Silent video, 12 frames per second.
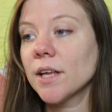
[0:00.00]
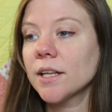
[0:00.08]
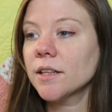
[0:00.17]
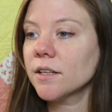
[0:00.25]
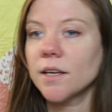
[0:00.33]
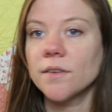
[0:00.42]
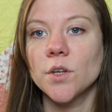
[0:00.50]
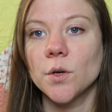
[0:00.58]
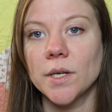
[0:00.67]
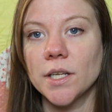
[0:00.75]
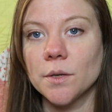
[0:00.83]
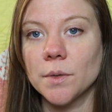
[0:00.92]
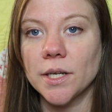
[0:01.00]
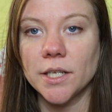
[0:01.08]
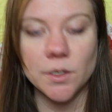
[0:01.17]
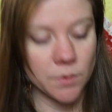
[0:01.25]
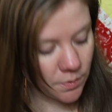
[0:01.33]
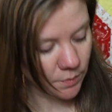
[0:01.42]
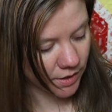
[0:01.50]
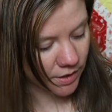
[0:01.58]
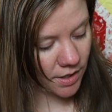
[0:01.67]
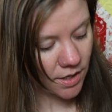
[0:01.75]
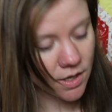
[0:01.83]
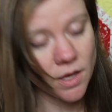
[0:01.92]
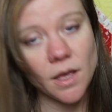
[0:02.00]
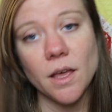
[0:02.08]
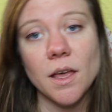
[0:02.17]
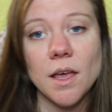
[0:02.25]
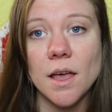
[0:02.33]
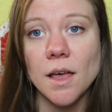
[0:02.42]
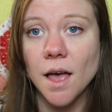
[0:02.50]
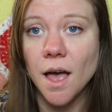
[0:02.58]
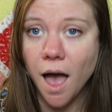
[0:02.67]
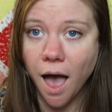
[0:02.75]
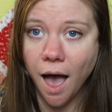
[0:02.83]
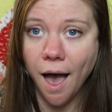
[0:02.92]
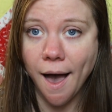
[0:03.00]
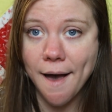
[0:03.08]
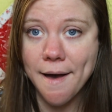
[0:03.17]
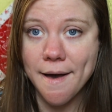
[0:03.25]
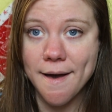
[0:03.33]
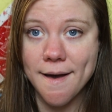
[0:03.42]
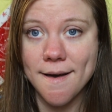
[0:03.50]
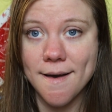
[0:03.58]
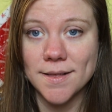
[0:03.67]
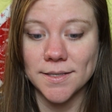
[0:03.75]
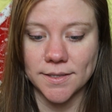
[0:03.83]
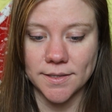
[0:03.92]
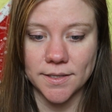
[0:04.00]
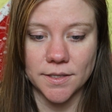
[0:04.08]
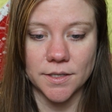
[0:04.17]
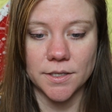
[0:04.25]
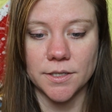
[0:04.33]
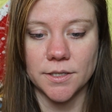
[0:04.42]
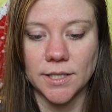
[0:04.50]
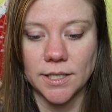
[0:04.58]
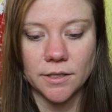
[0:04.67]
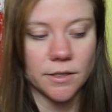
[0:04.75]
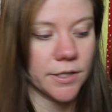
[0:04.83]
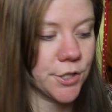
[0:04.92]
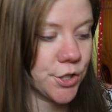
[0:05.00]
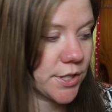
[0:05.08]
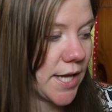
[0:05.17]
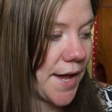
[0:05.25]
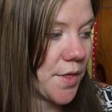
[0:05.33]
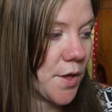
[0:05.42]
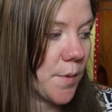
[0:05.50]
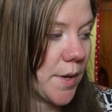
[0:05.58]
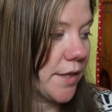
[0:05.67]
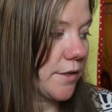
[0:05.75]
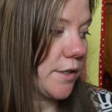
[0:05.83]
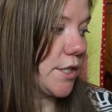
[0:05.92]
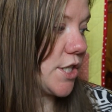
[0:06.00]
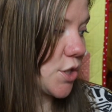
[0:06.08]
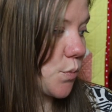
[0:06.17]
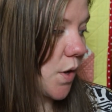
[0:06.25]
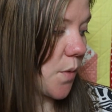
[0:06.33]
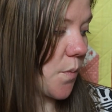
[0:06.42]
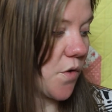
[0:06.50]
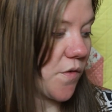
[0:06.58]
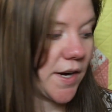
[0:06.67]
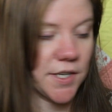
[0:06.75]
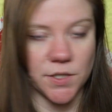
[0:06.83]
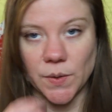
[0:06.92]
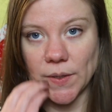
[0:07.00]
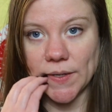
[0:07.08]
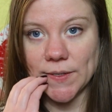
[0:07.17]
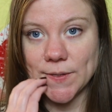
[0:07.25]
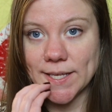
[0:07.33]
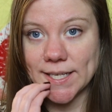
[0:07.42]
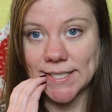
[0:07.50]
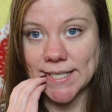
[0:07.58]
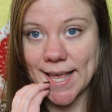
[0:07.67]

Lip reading: literally have no idea what I did with my scissors. I literally just had them. I literally just brought them over here so I could do this.